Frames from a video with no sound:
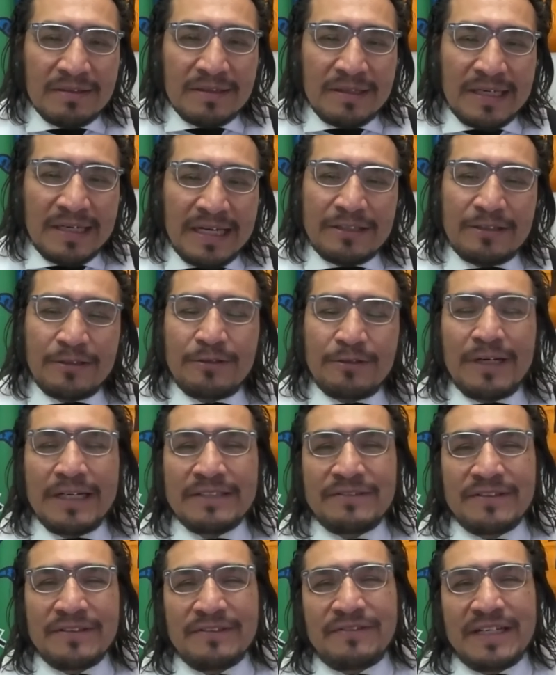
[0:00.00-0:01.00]
I don't know
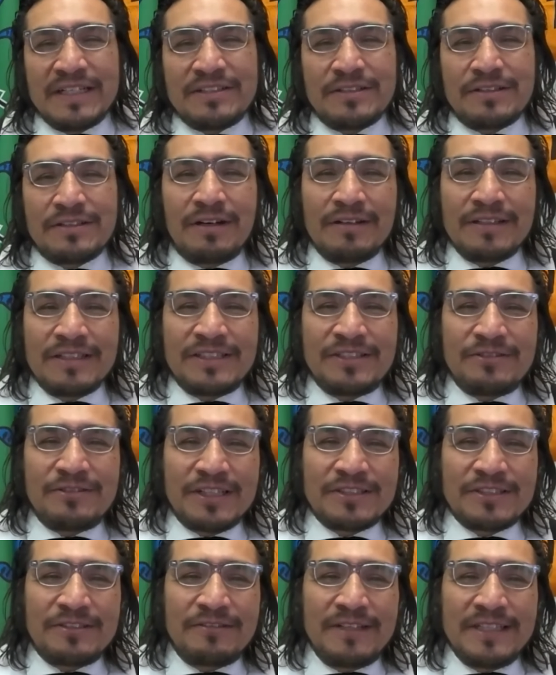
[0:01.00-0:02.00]
if I should call it
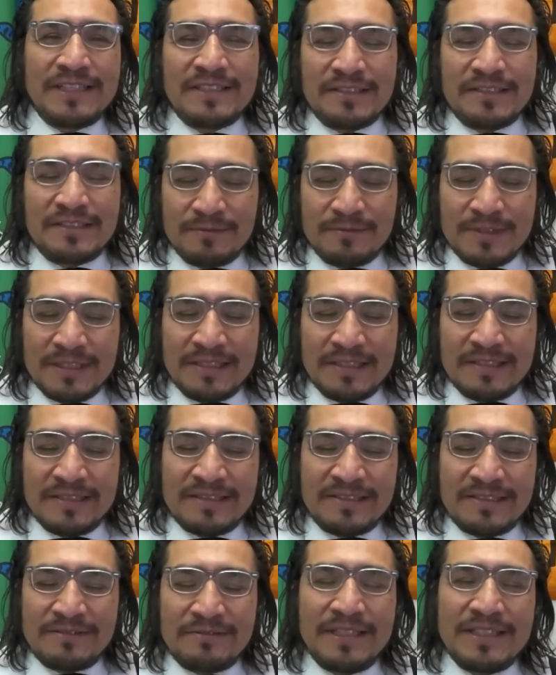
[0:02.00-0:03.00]
structural racism.
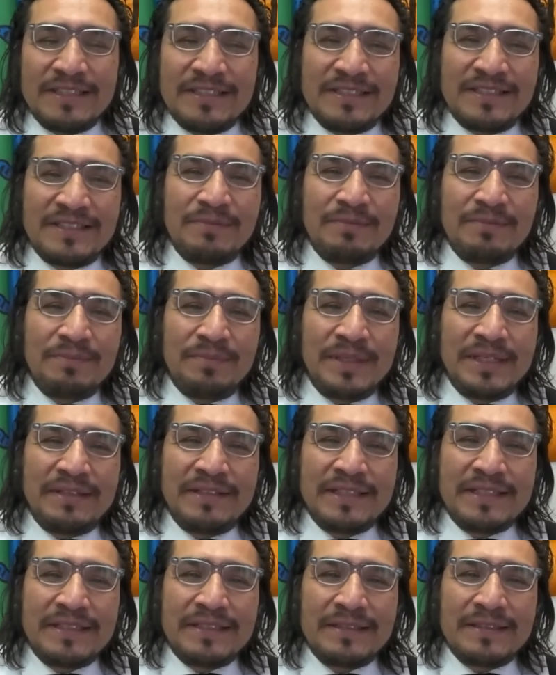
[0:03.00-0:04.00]
It's racism,
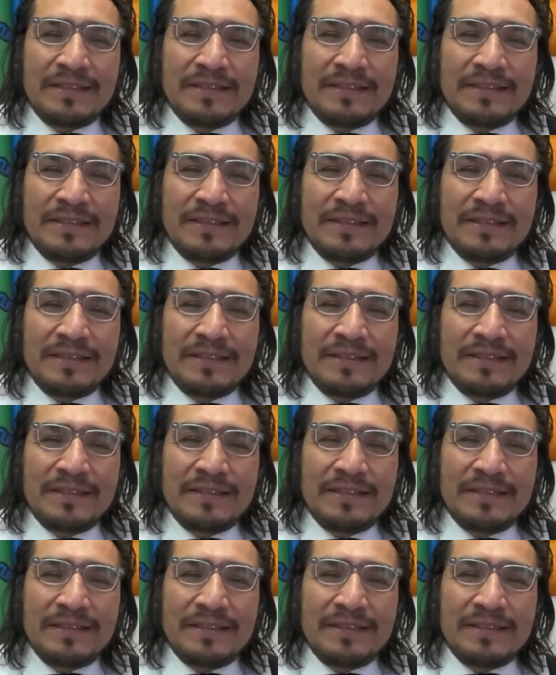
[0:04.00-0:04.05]
period.